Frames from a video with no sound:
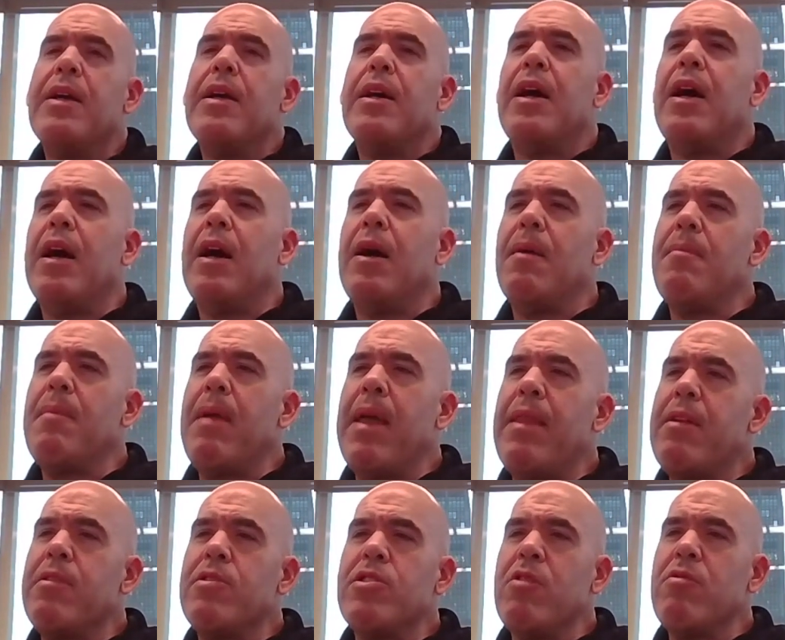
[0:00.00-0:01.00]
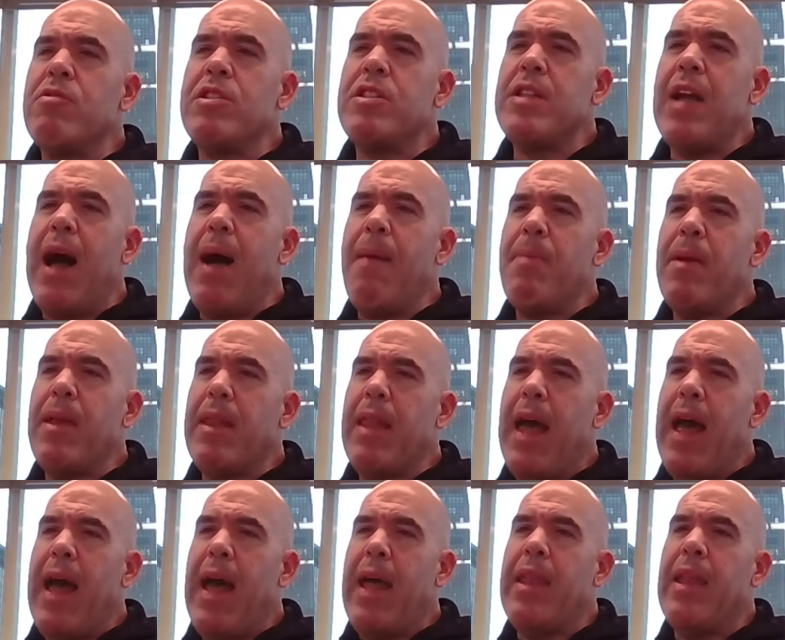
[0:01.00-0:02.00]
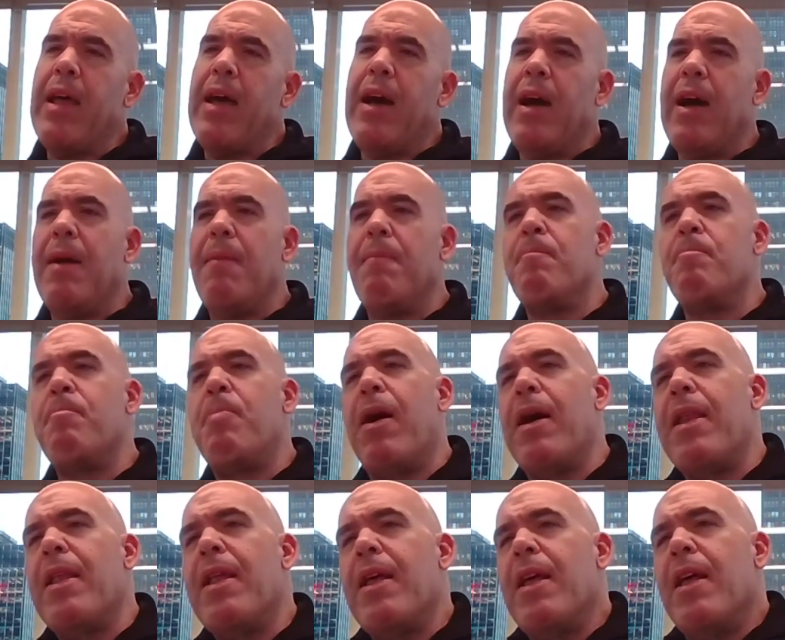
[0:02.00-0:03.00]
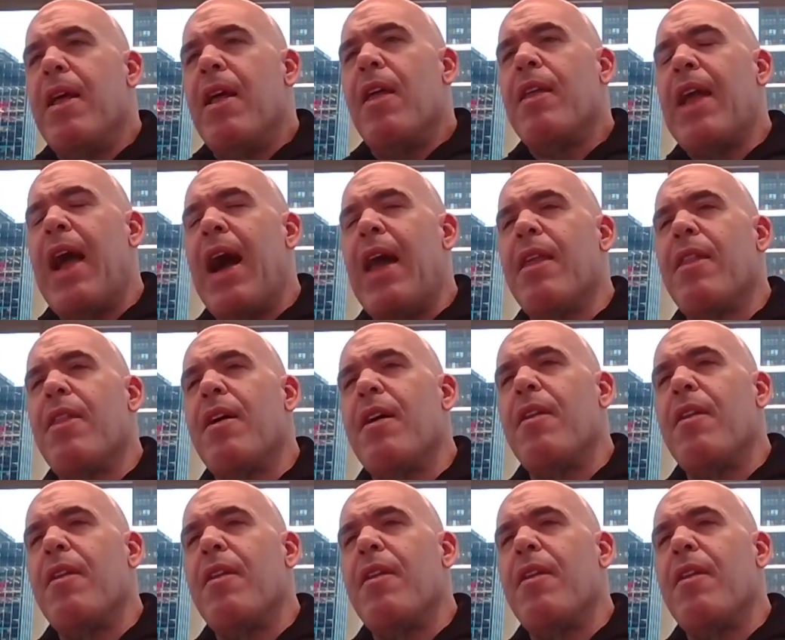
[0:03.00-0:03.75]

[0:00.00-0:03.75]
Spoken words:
and there's no stopping that. But kind of